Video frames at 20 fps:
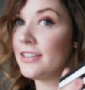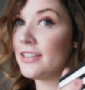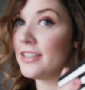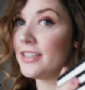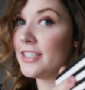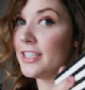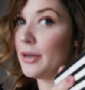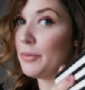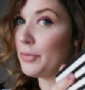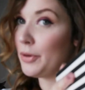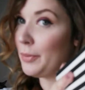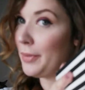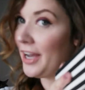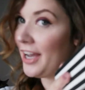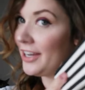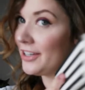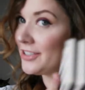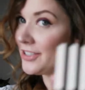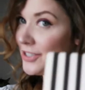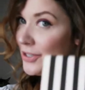December
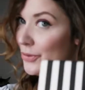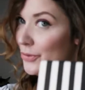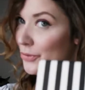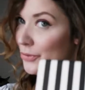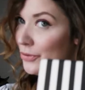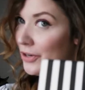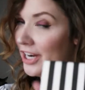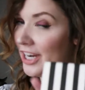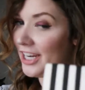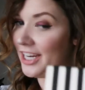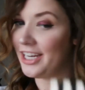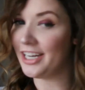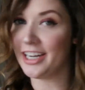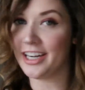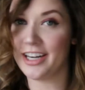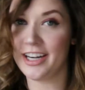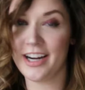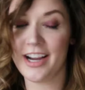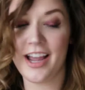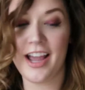box right
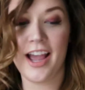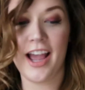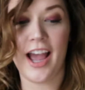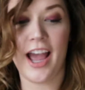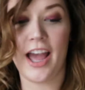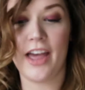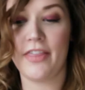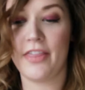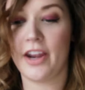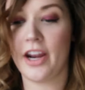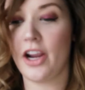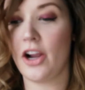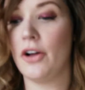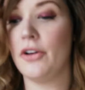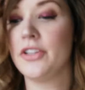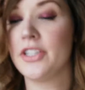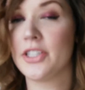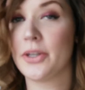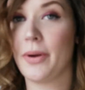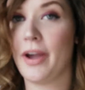here, and then I
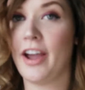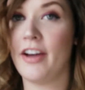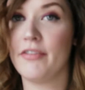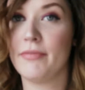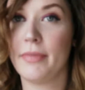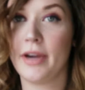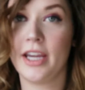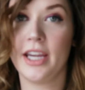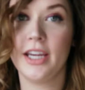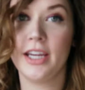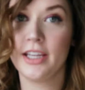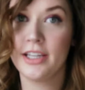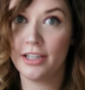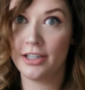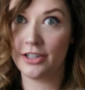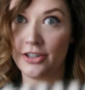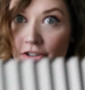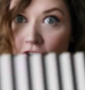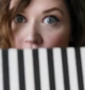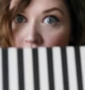also have my
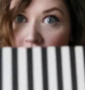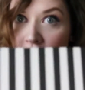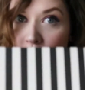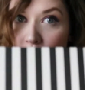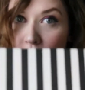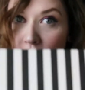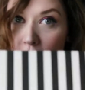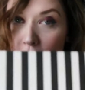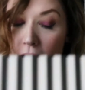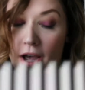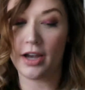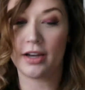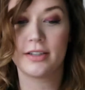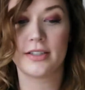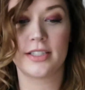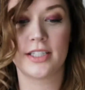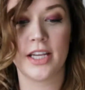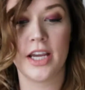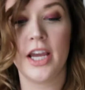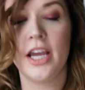January
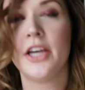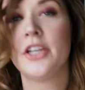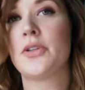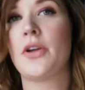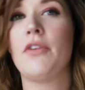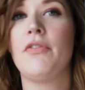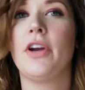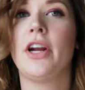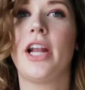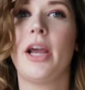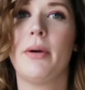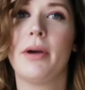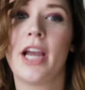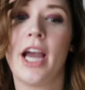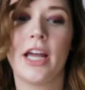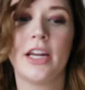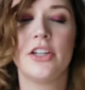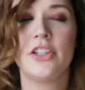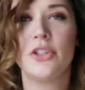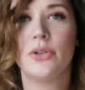box. So I figured I
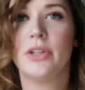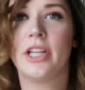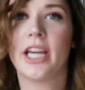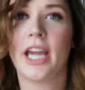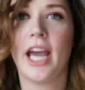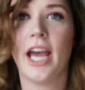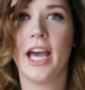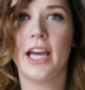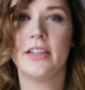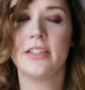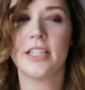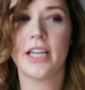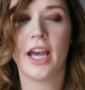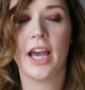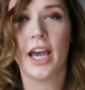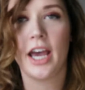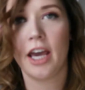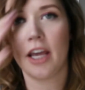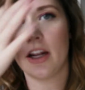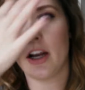would kind of do like a
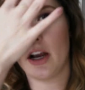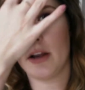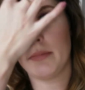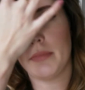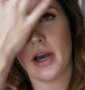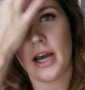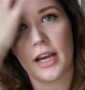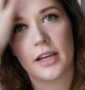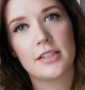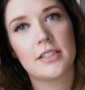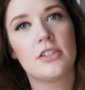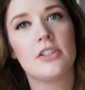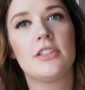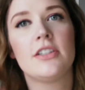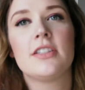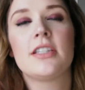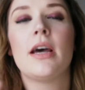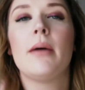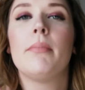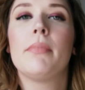head-to-head unbox
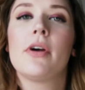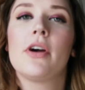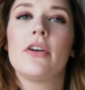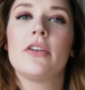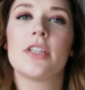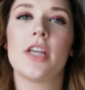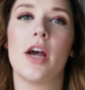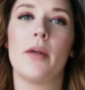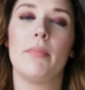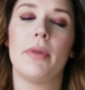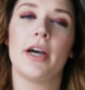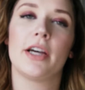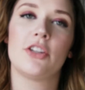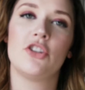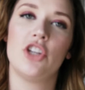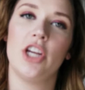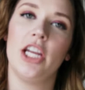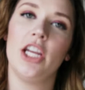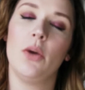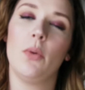December's,
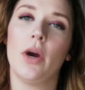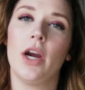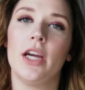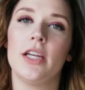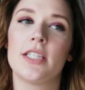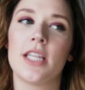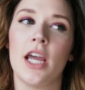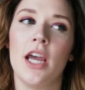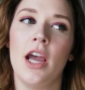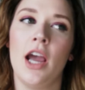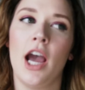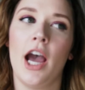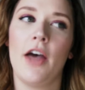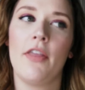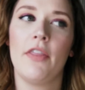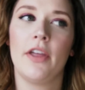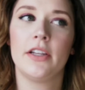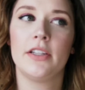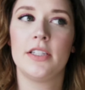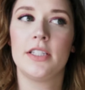unbox January's,
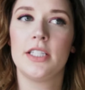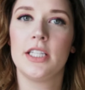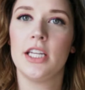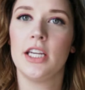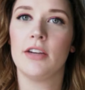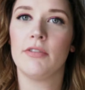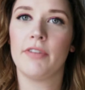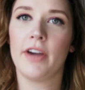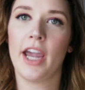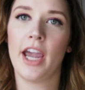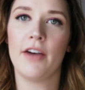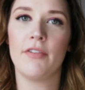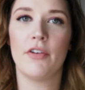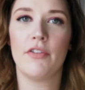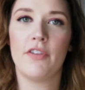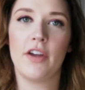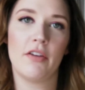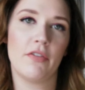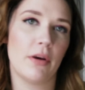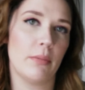and then see if I have
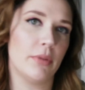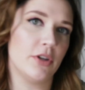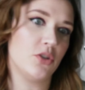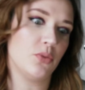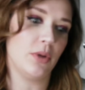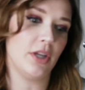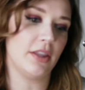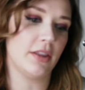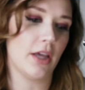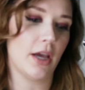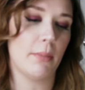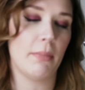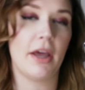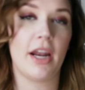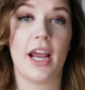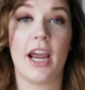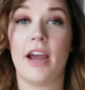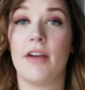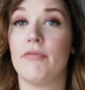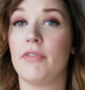a favorite between them.
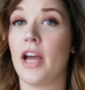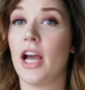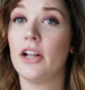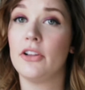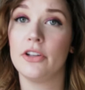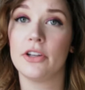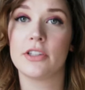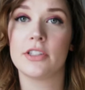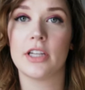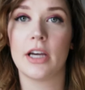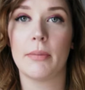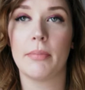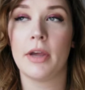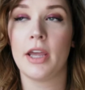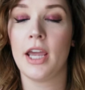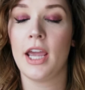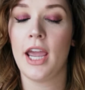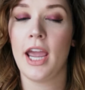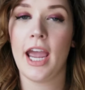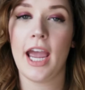And I have not looked up
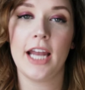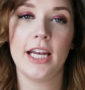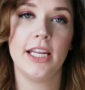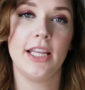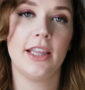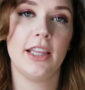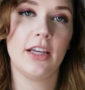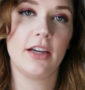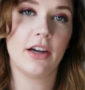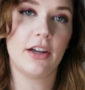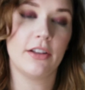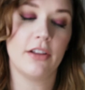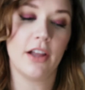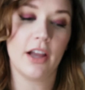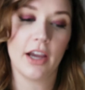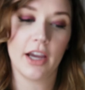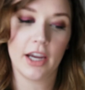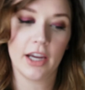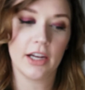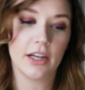anything
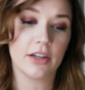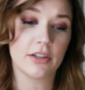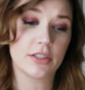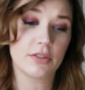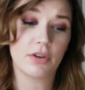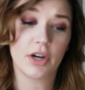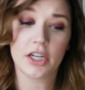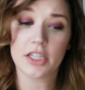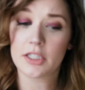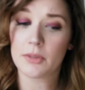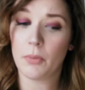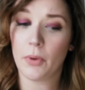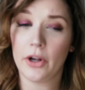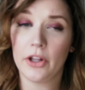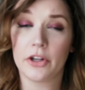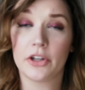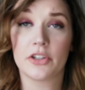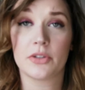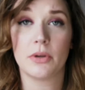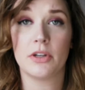online as far as
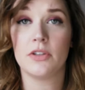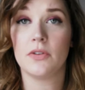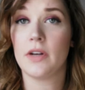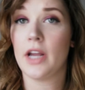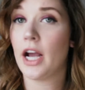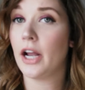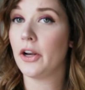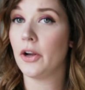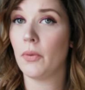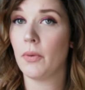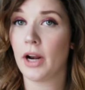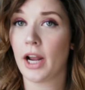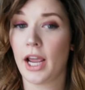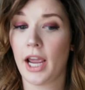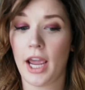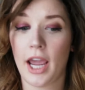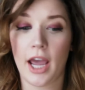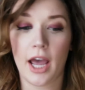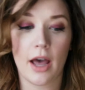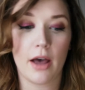spoilers, so I do not know what
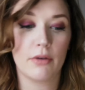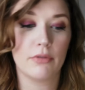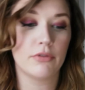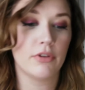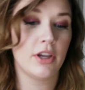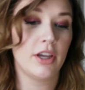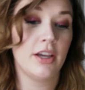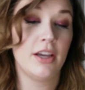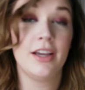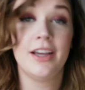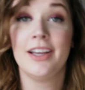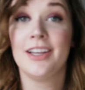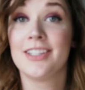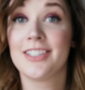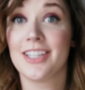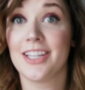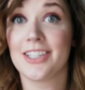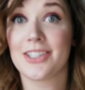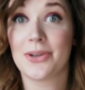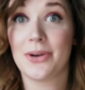I have.
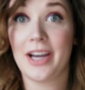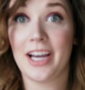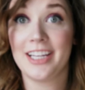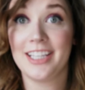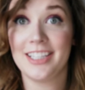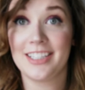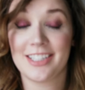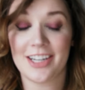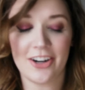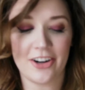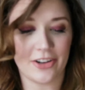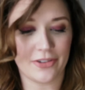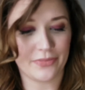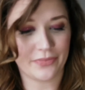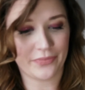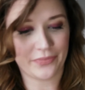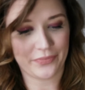So let's go ahead and get started.